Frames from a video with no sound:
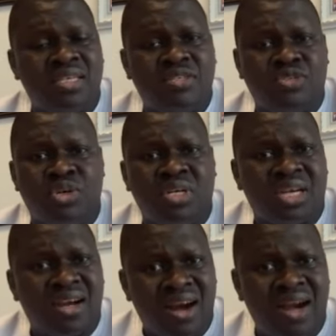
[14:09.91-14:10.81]
is not a
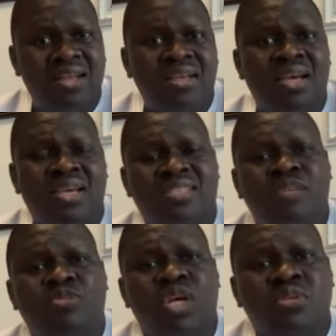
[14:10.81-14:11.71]
car,
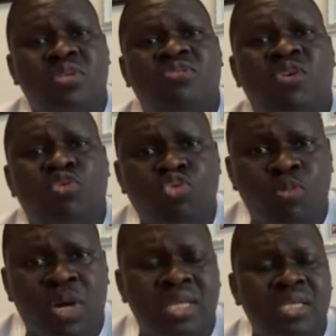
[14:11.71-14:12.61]
except you're using it for Uber.